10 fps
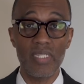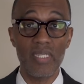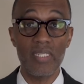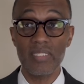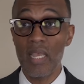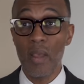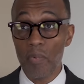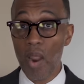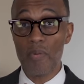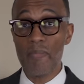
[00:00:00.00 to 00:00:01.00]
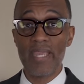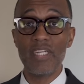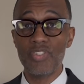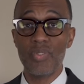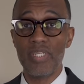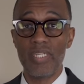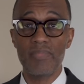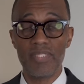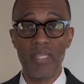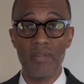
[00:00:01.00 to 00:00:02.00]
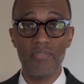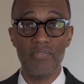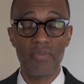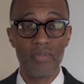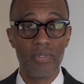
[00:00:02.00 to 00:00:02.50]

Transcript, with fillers: he does by remaining true to himself